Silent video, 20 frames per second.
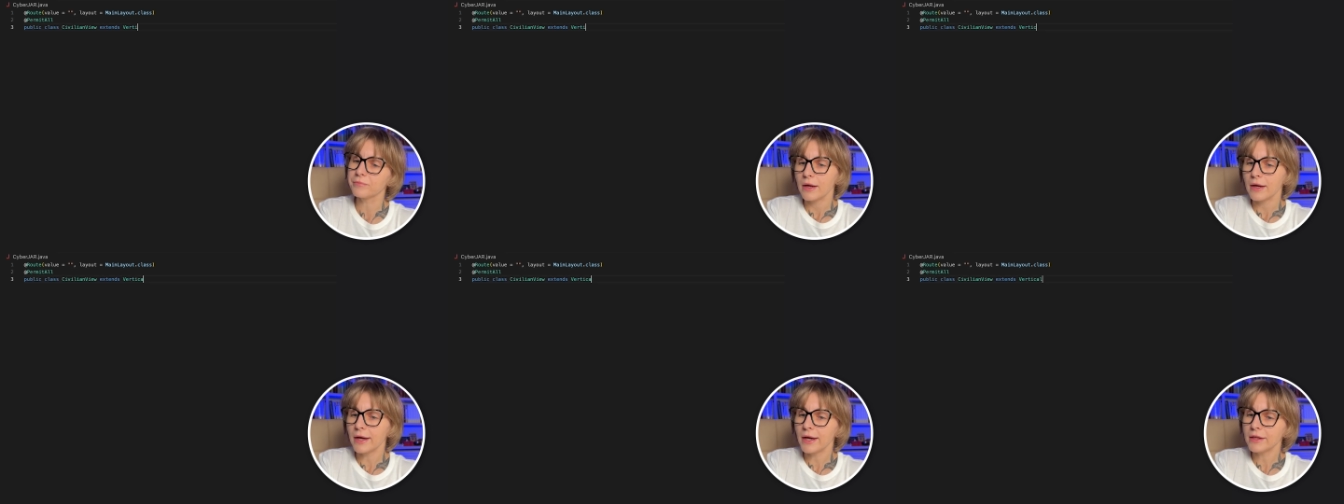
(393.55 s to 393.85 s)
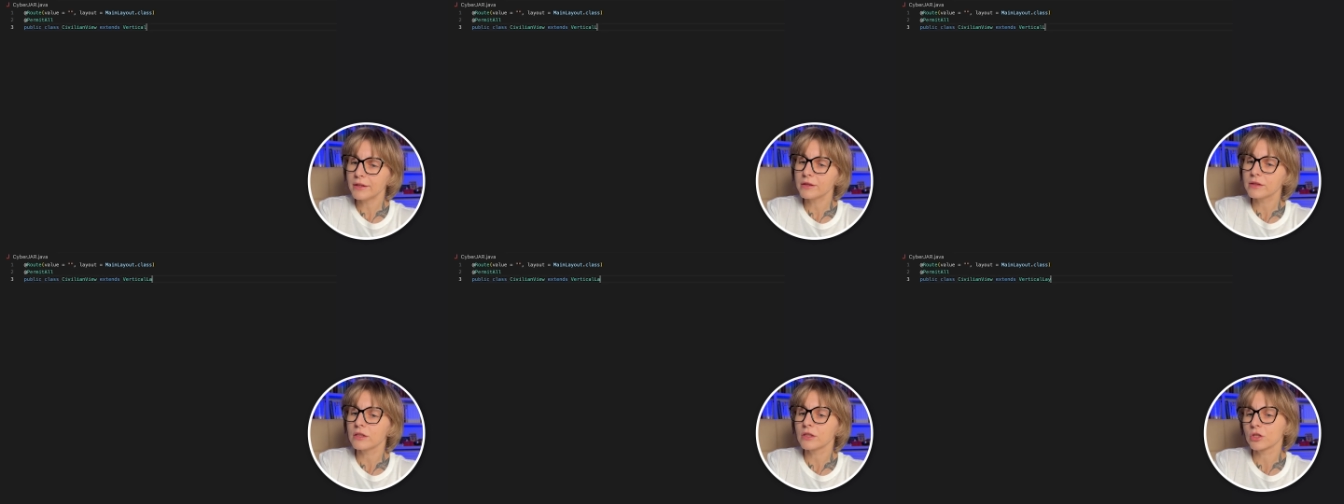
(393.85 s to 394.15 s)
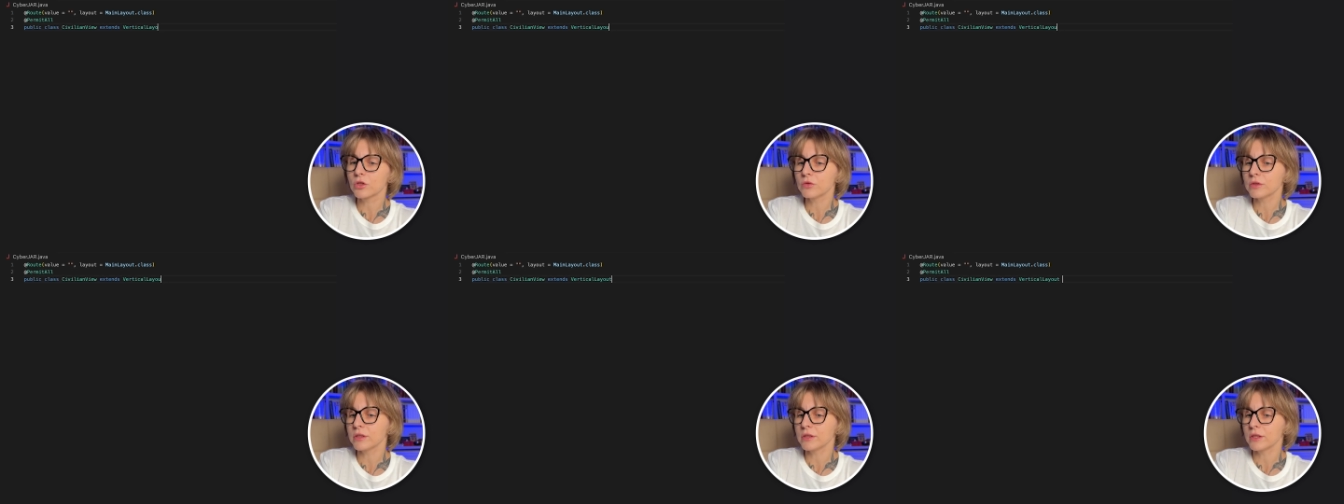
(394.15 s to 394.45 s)
Add the
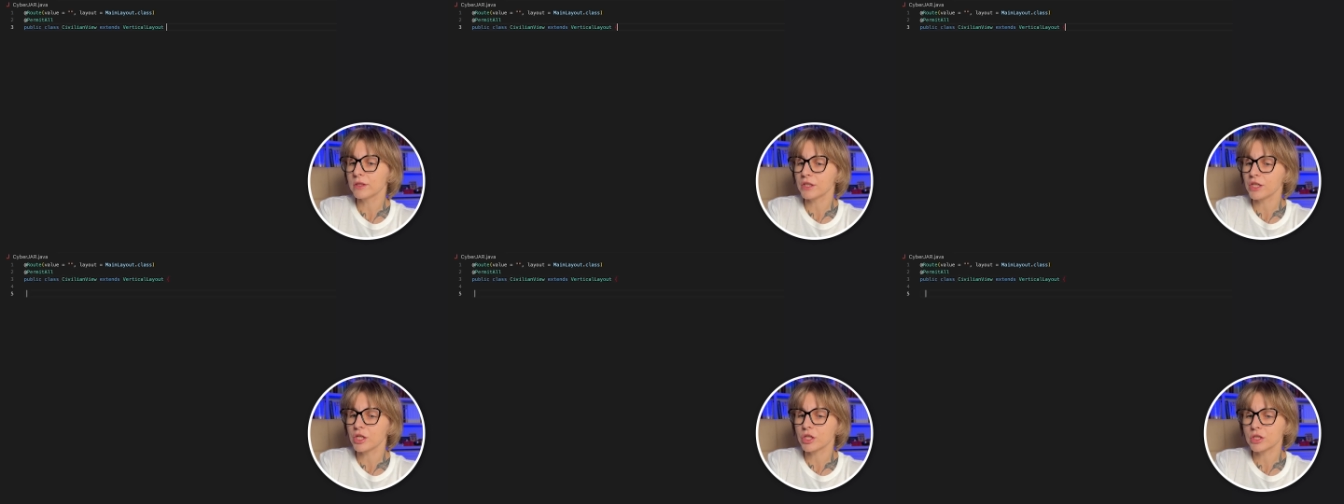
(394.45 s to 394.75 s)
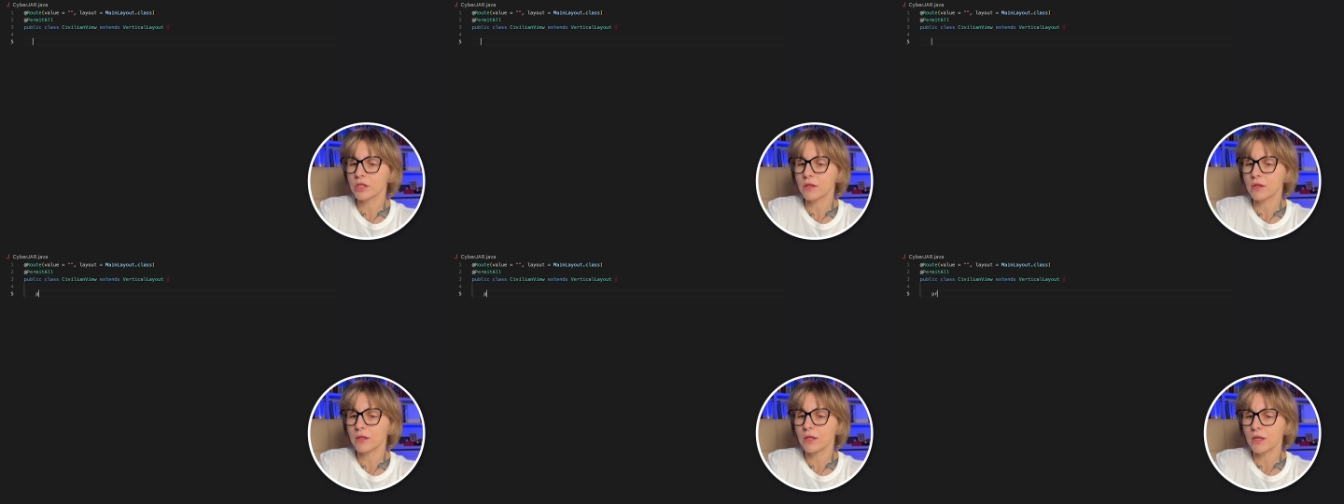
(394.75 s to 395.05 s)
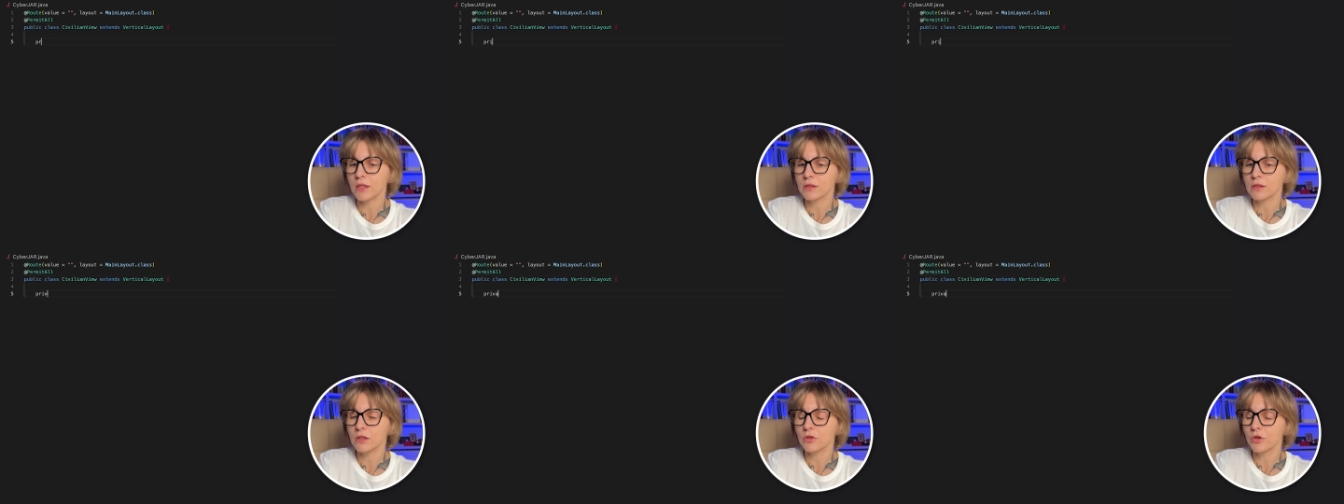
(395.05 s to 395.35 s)
root annotation
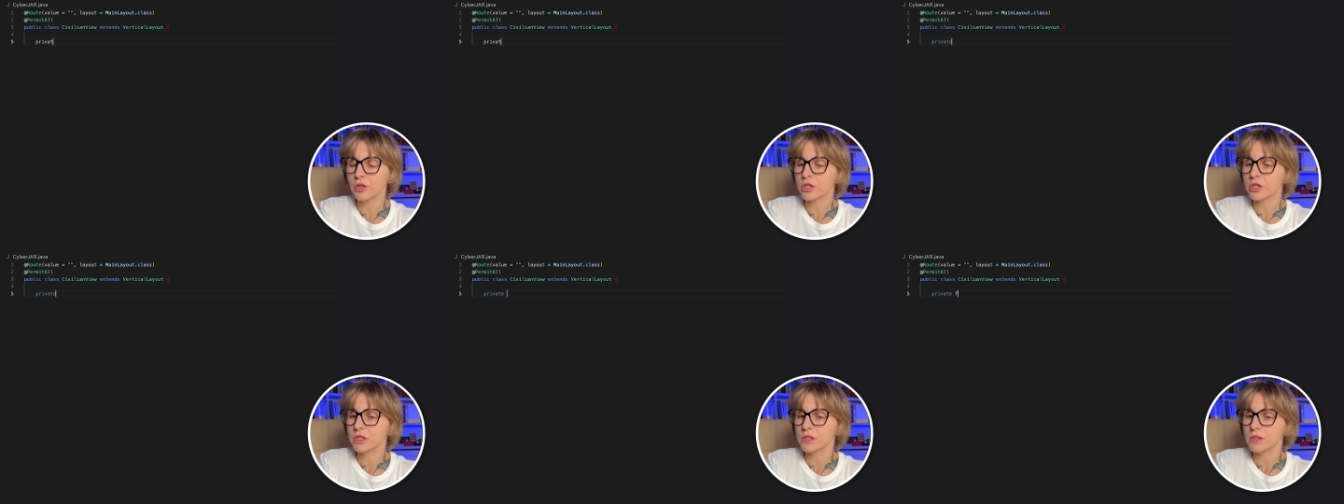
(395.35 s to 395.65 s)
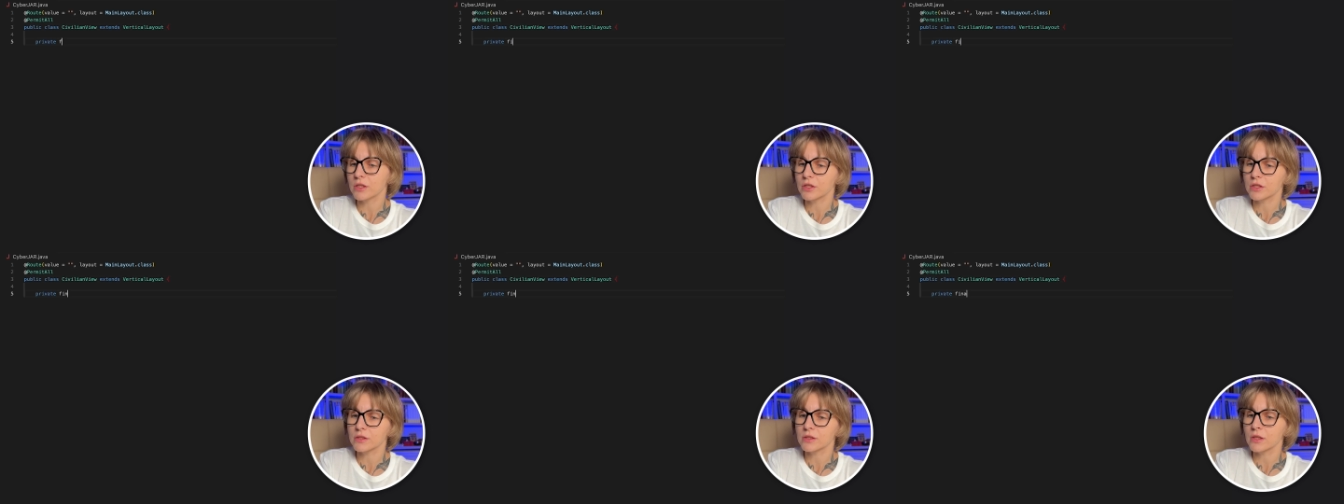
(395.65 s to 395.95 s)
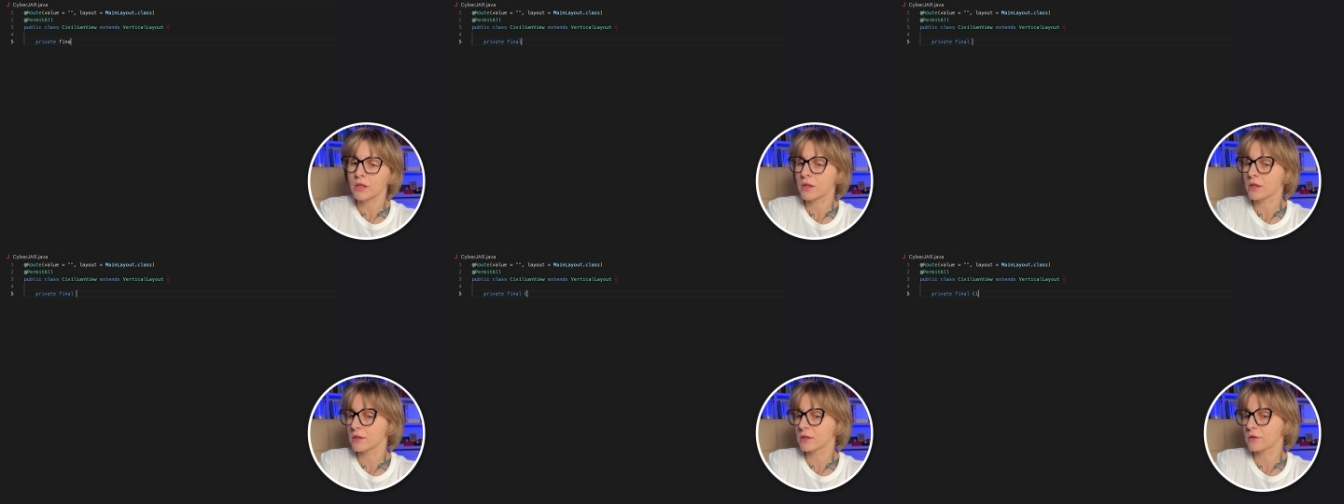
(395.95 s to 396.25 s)
that registers
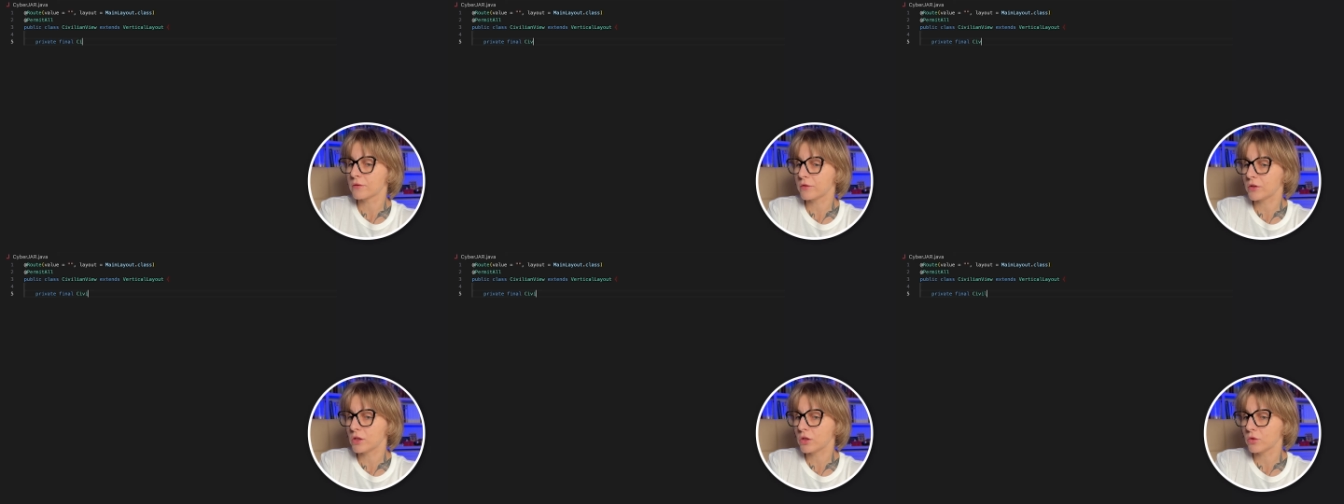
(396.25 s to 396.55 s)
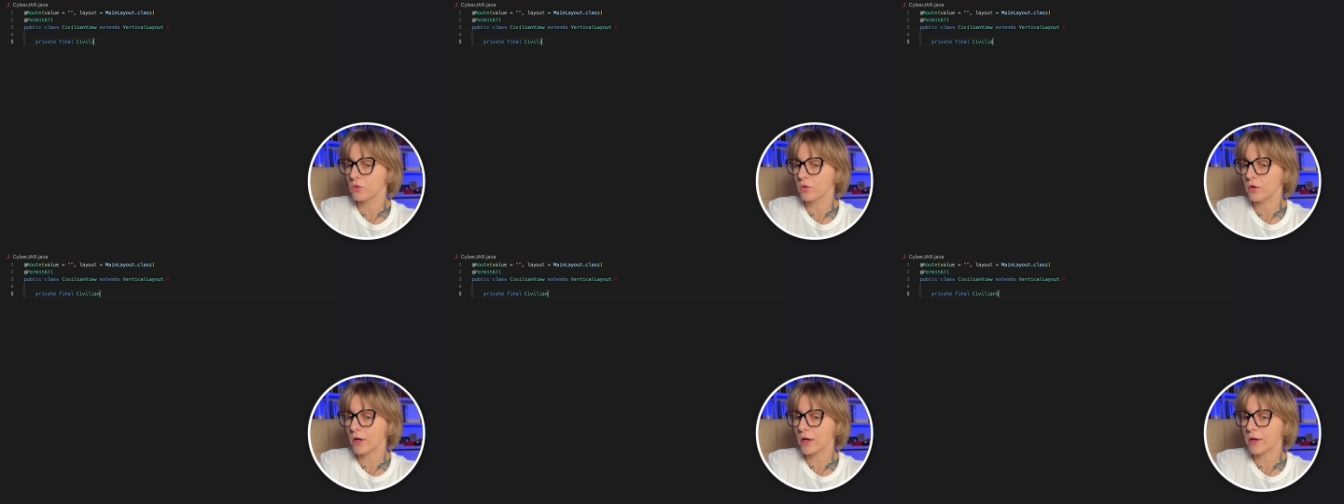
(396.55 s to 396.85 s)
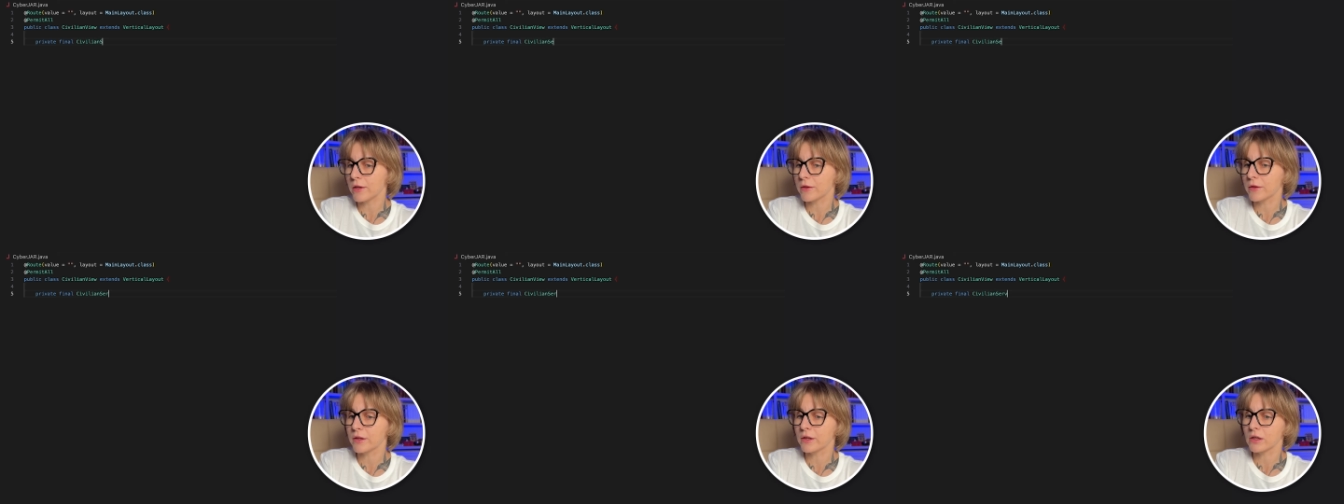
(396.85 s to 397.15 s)
this view
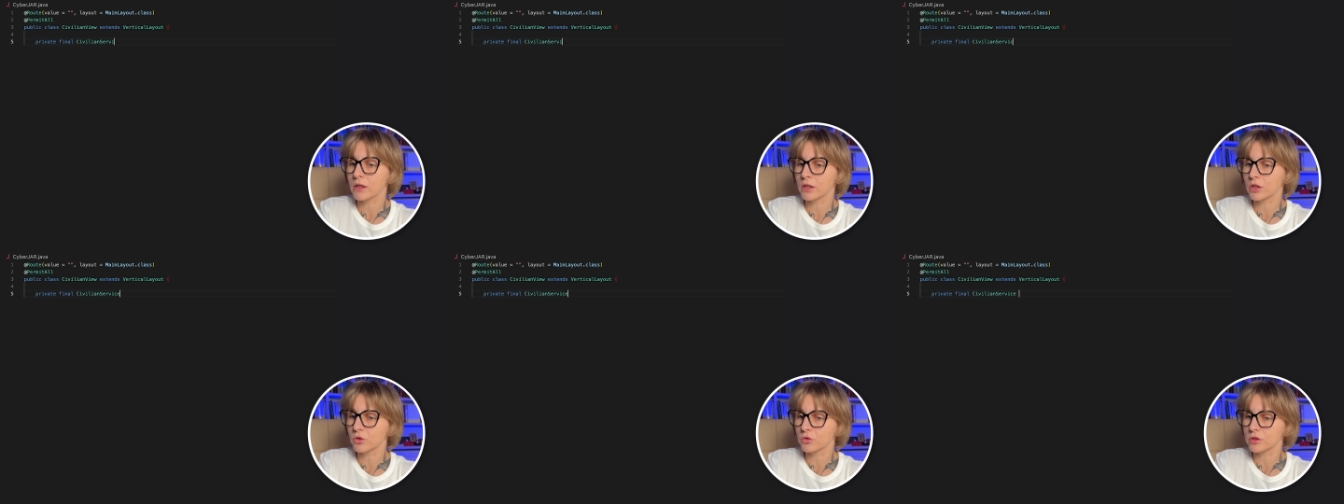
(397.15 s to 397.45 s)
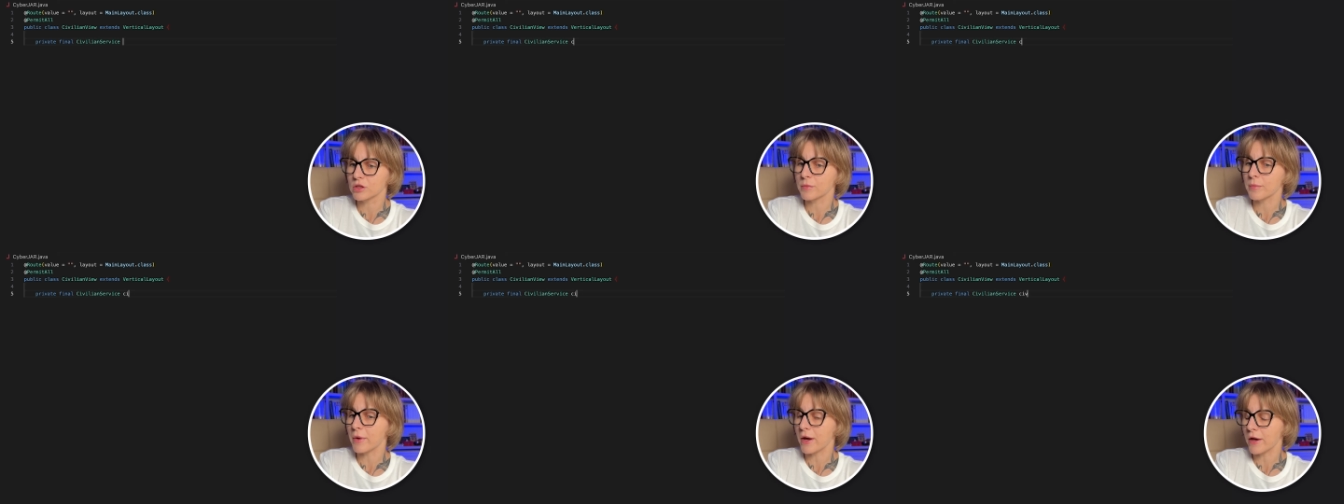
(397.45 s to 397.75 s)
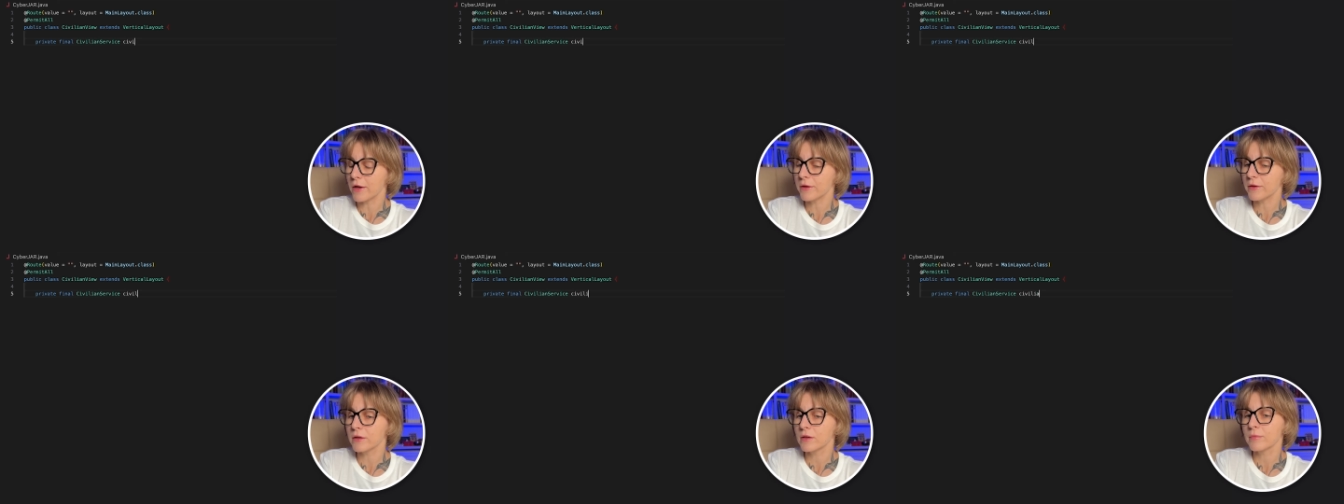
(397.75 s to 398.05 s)
at the root
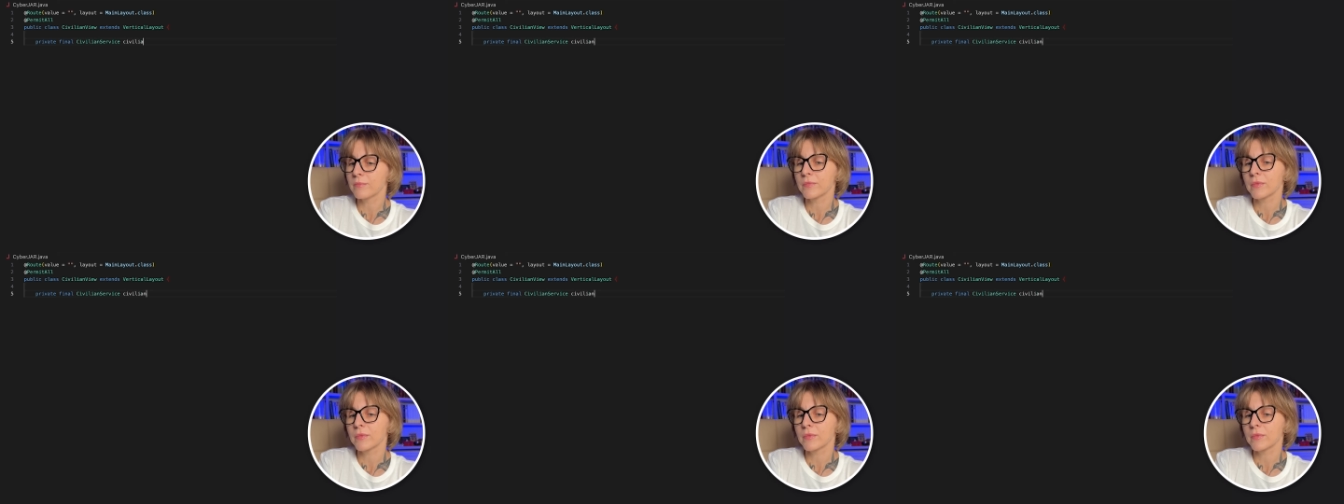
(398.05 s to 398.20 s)
path